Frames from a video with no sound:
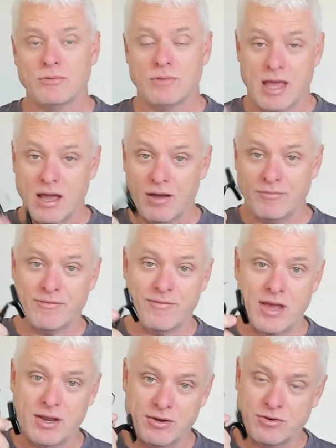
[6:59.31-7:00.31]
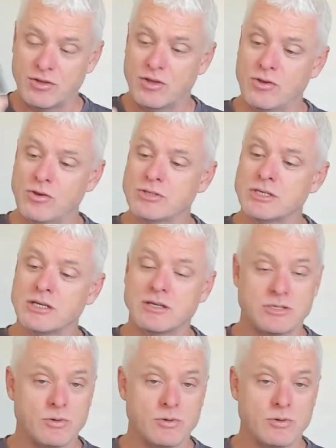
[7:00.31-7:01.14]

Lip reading: How have you found it? Do you use it? Does it